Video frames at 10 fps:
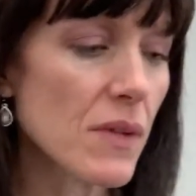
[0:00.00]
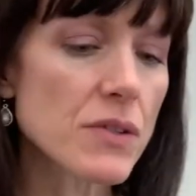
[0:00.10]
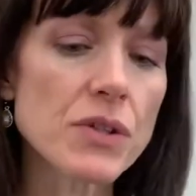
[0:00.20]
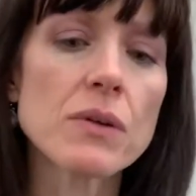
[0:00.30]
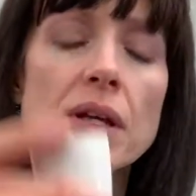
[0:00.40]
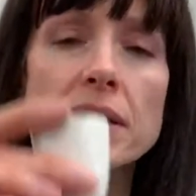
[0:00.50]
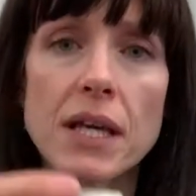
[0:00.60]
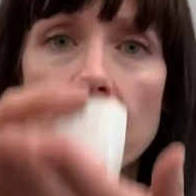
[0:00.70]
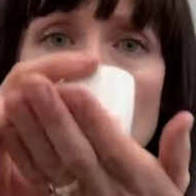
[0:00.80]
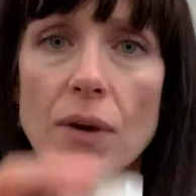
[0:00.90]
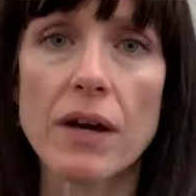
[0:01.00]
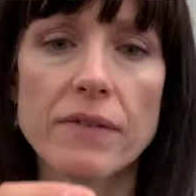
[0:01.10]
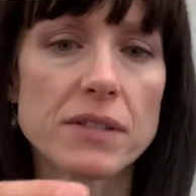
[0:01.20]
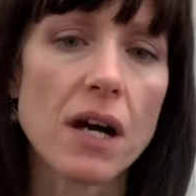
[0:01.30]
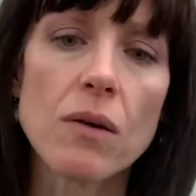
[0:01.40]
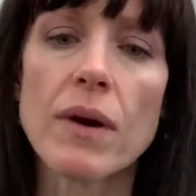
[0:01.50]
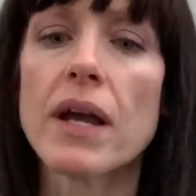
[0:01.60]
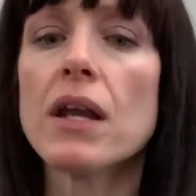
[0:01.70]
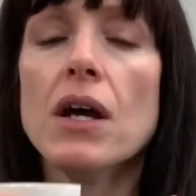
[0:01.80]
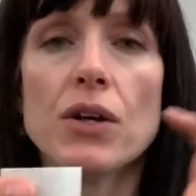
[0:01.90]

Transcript: So let's say that you have this all weighed,